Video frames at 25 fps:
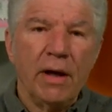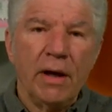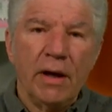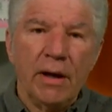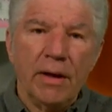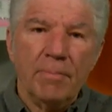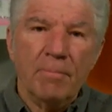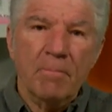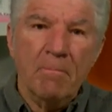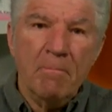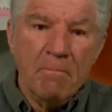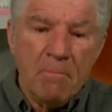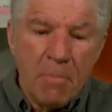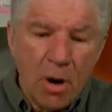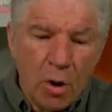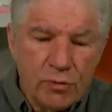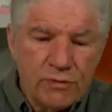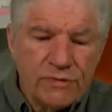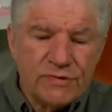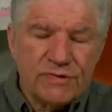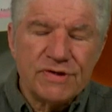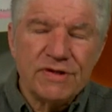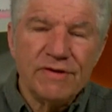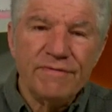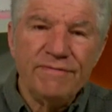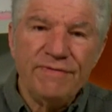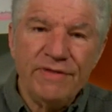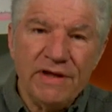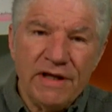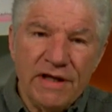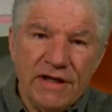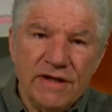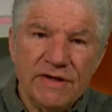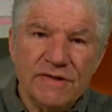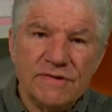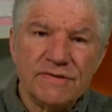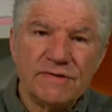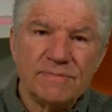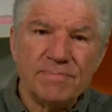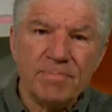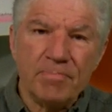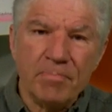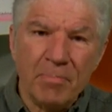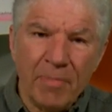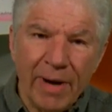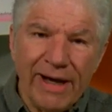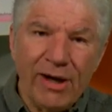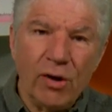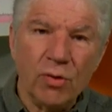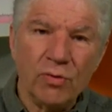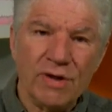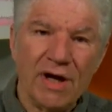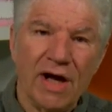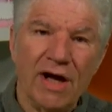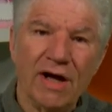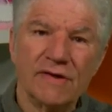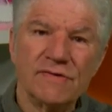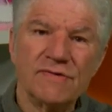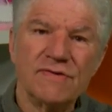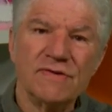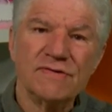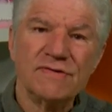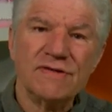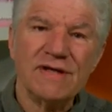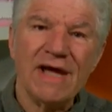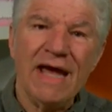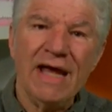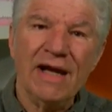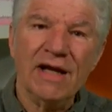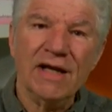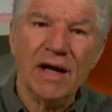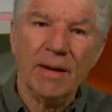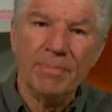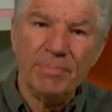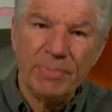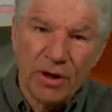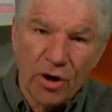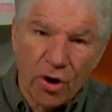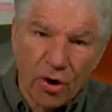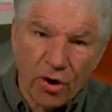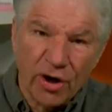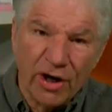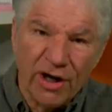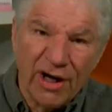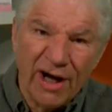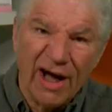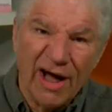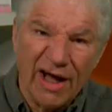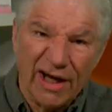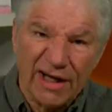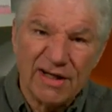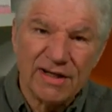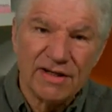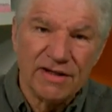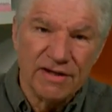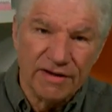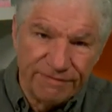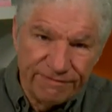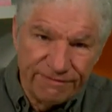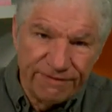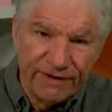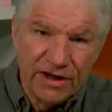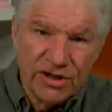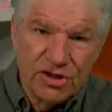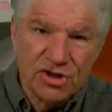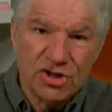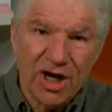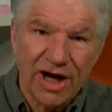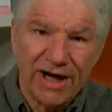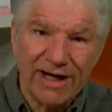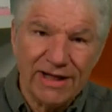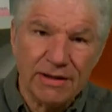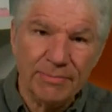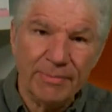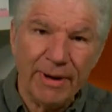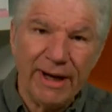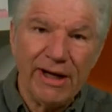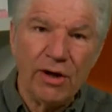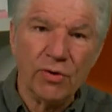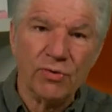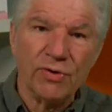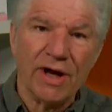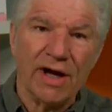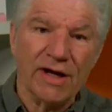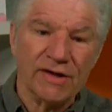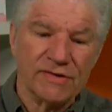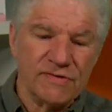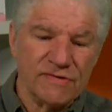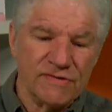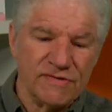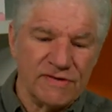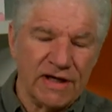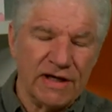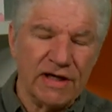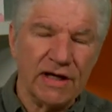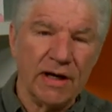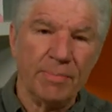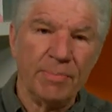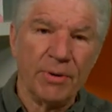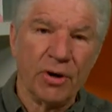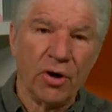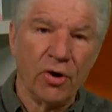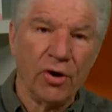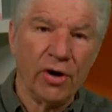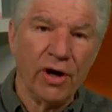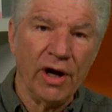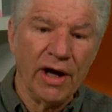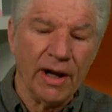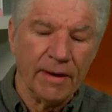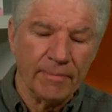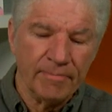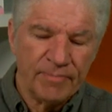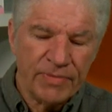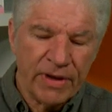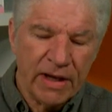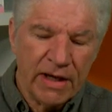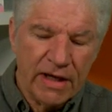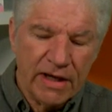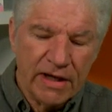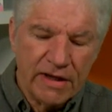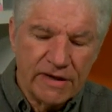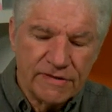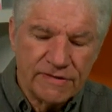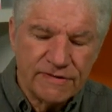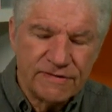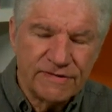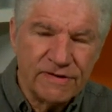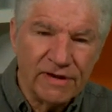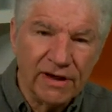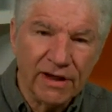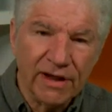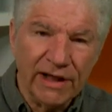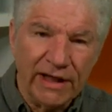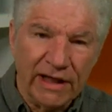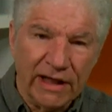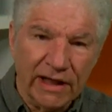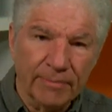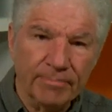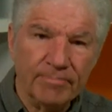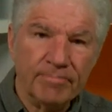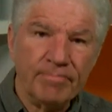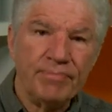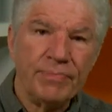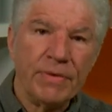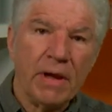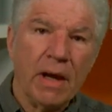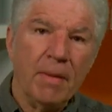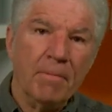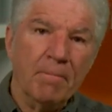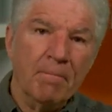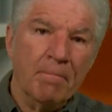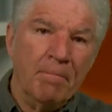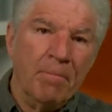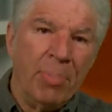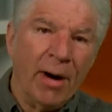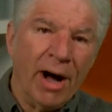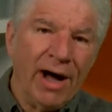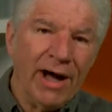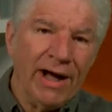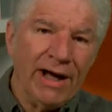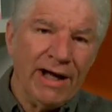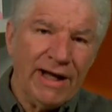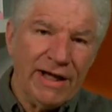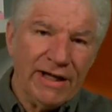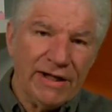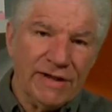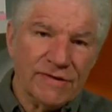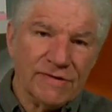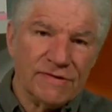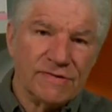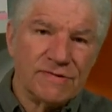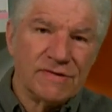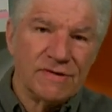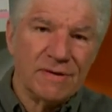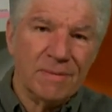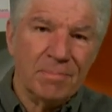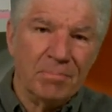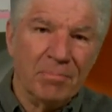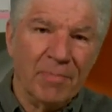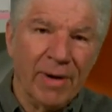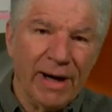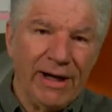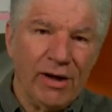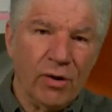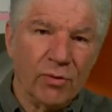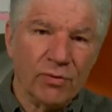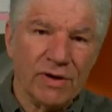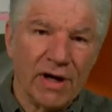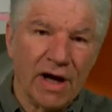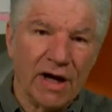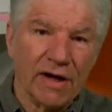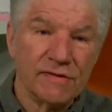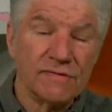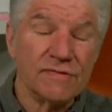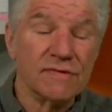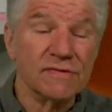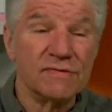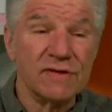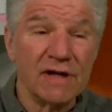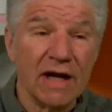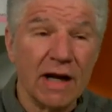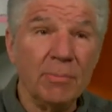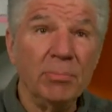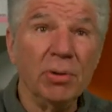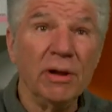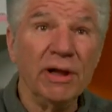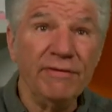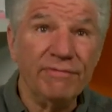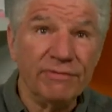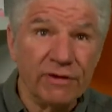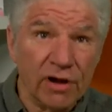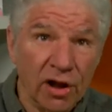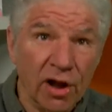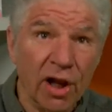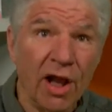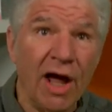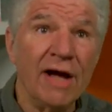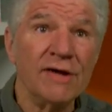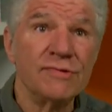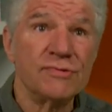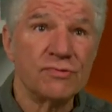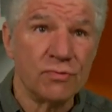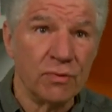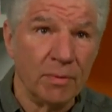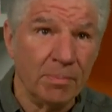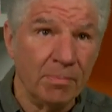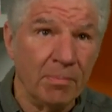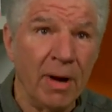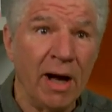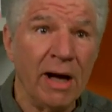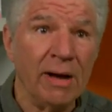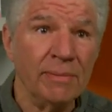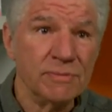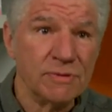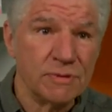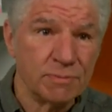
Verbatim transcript: most of these mycotoxins end up in our gut. The fungi and the mycotoxins end up in our gut. Psyllium binds mycotoxins, and I believe colostrum, mom's